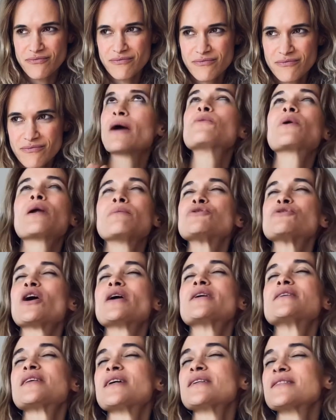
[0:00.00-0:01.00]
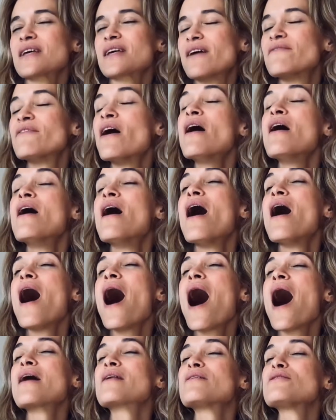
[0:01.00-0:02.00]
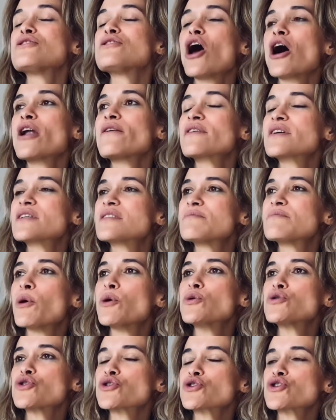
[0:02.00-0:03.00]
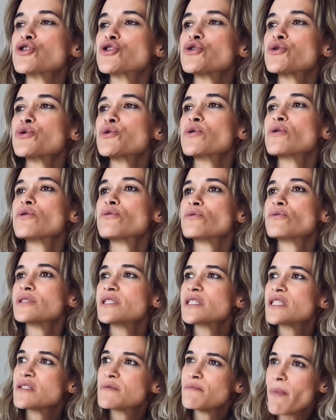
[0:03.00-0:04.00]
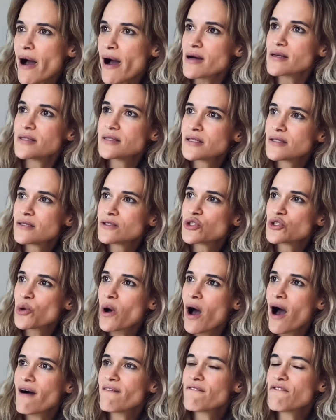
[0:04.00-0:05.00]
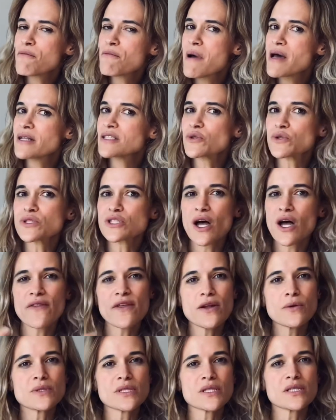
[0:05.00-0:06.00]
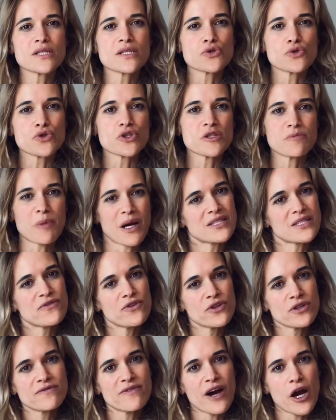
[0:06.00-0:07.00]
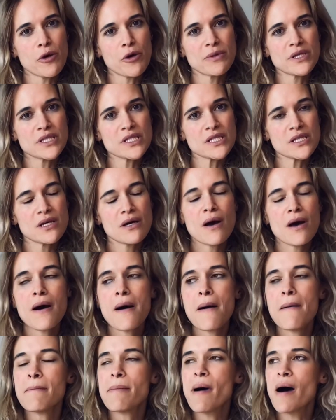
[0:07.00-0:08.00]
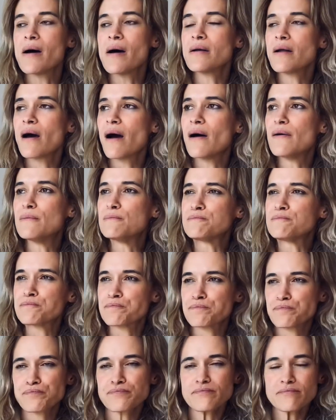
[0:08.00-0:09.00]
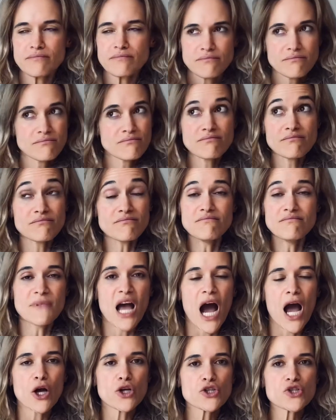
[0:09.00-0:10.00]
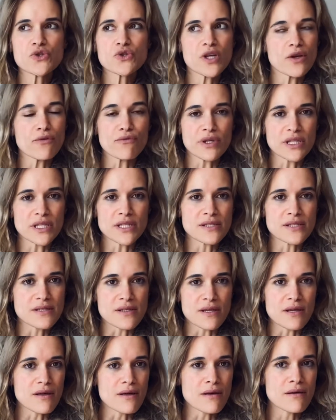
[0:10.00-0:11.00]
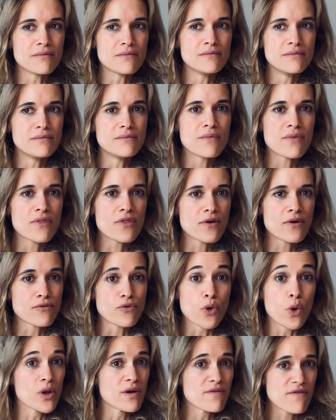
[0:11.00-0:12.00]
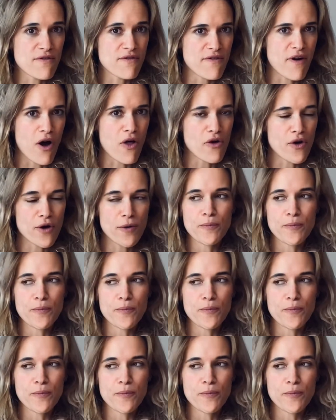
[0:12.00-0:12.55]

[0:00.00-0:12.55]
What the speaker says: what I'm trying to say is that I've had a lot of exposure to the respect to have for men. So it's not that it was a disrespectful environment, but I also didn't really see the role of the father.